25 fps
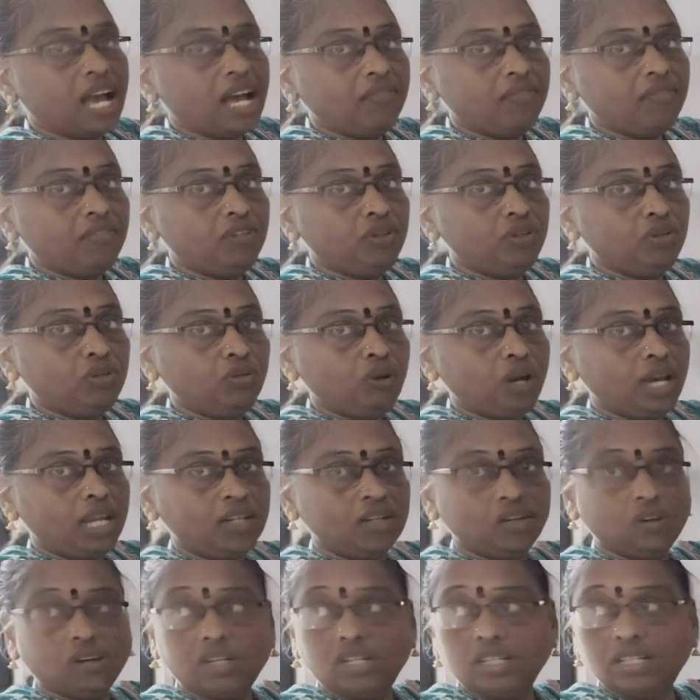have two
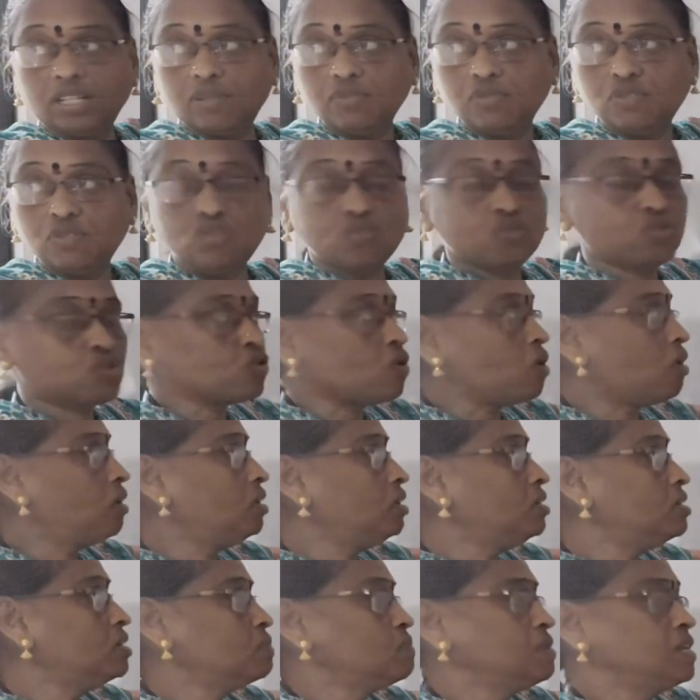algorithms to
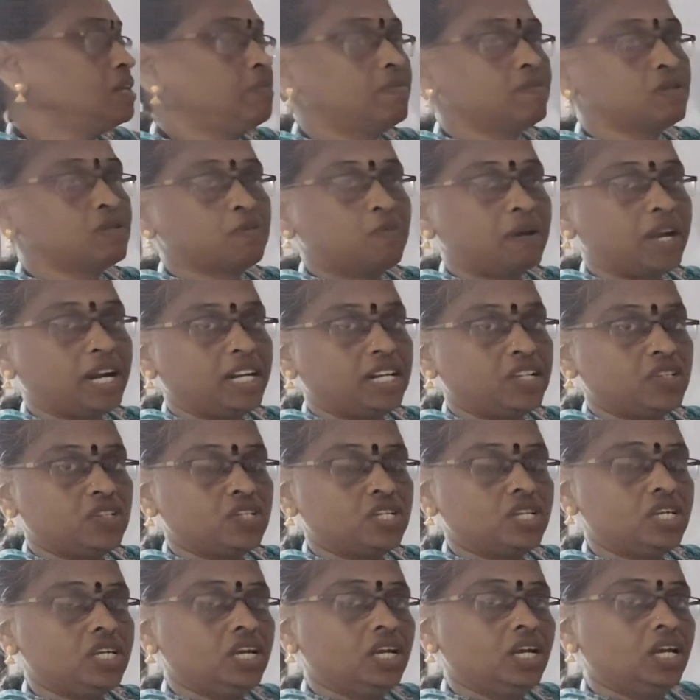solve this minimum spanning
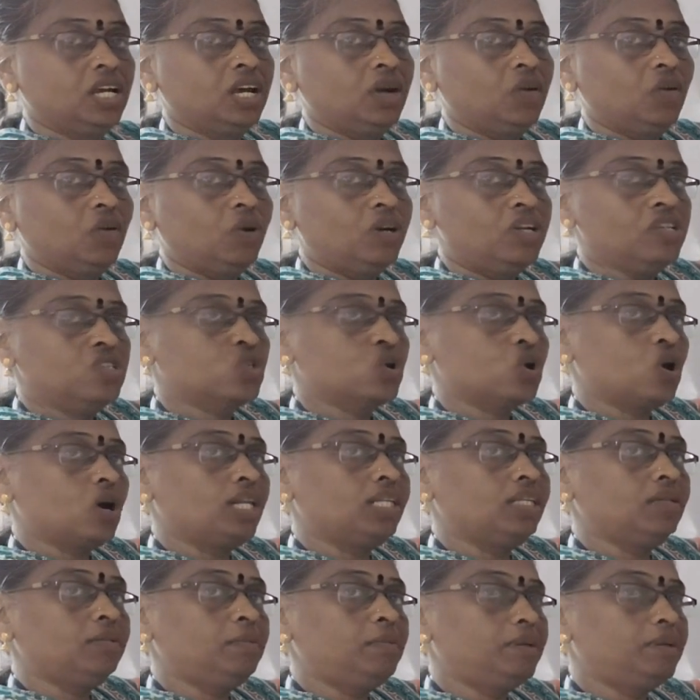tree. One is called the